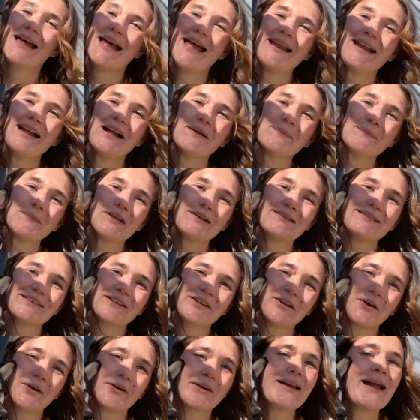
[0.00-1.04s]
and help you
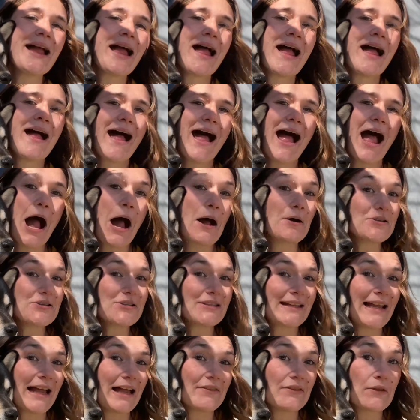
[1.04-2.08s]
learn how to
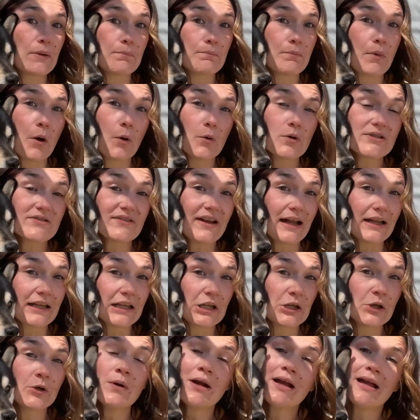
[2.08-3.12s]
get the most
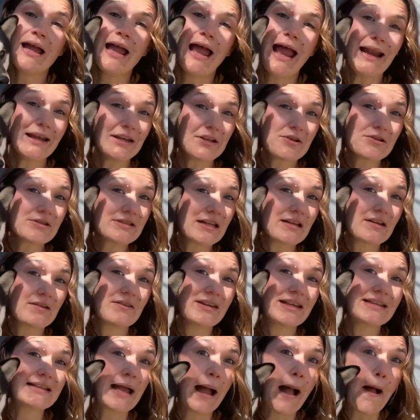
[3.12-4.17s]
value and use out of
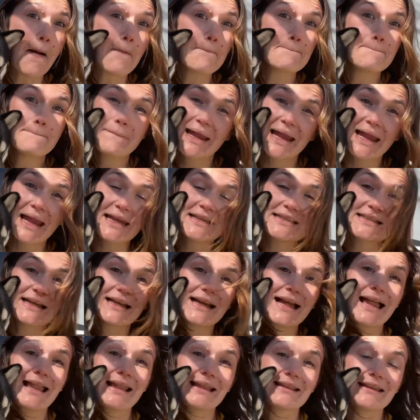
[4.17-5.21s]
these amazing
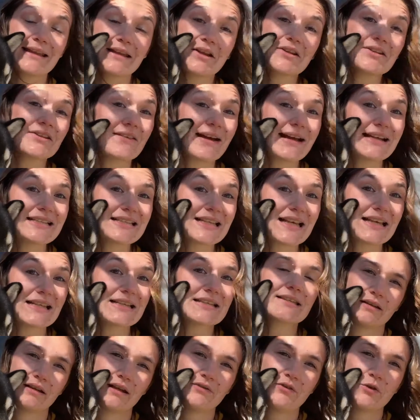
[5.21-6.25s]
little devices.
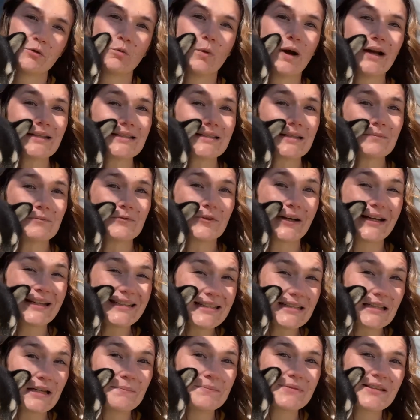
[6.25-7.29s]
If you want some great
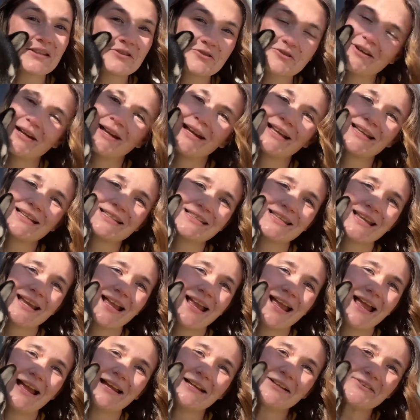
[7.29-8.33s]
tips and tricks
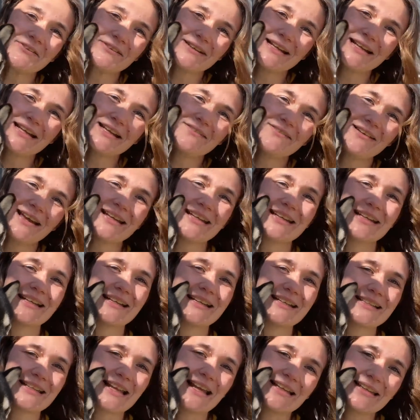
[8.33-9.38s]
and creative
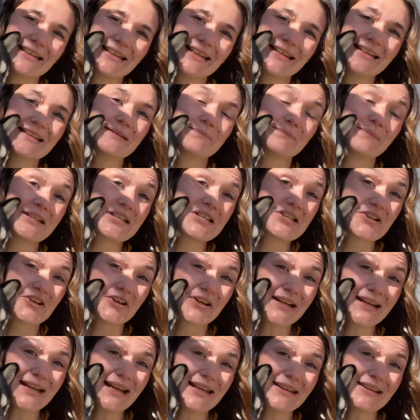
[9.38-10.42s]
ideas like these, be sure
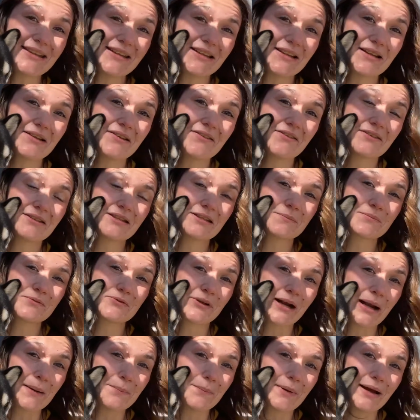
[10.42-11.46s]
to hit the
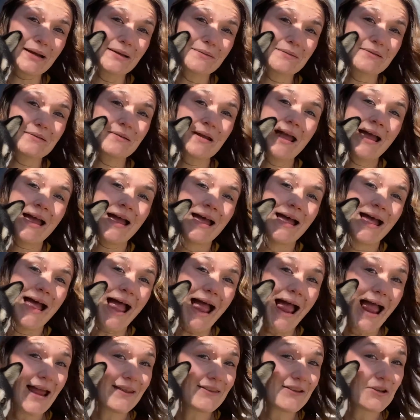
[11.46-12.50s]
subscribe button
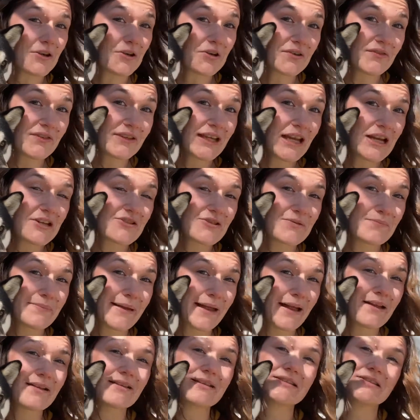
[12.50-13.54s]
and the notification
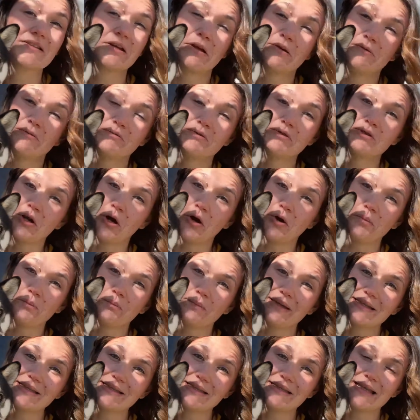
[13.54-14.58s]
bell so you don't
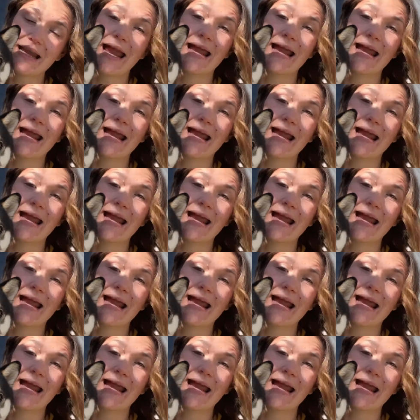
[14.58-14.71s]
miss